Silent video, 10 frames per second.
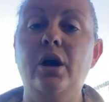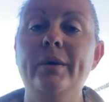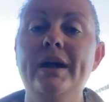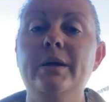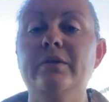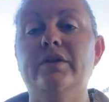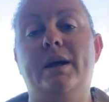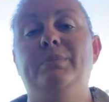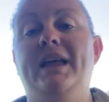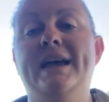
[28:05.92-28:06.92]
going, we've got
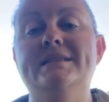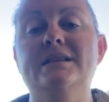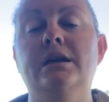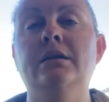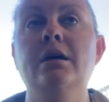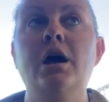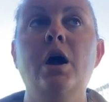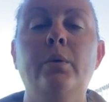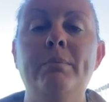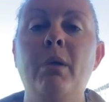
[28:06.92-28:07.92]
our plants in,
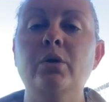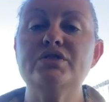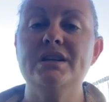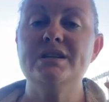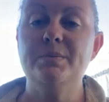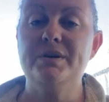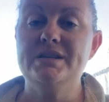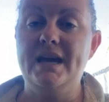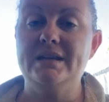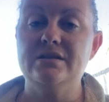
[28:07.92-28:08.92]
we're mulching to
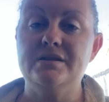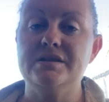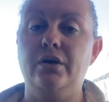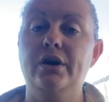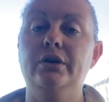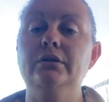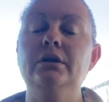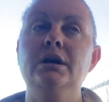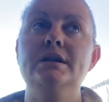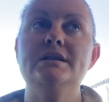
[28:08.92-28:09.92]
protect the soil,
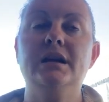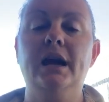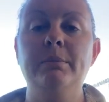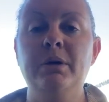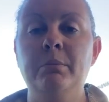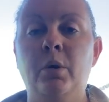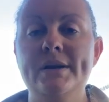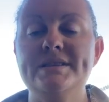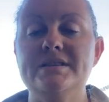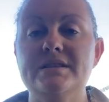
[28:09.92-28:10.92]
to keep it
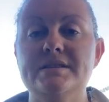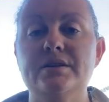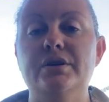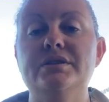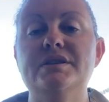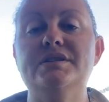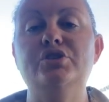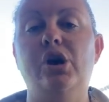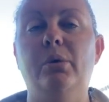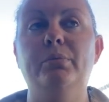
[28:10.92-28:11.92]
moist, to
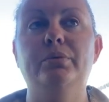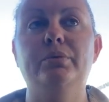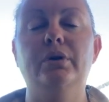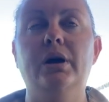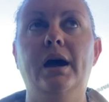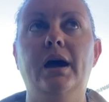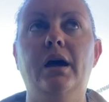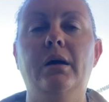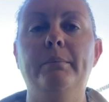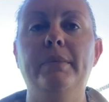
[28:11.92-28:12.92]
stop
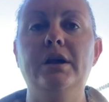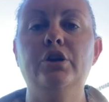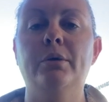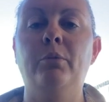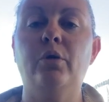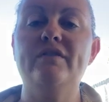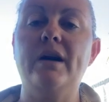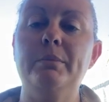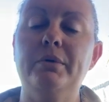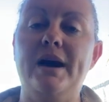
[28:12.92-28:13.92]
more
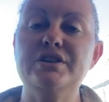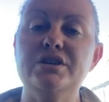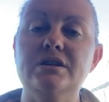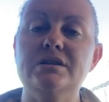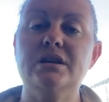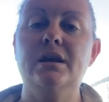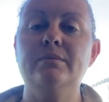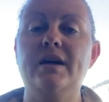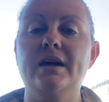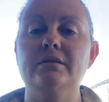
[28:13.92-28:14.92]
evaporation, to
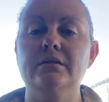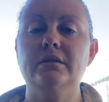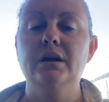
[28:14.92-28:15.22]
keep that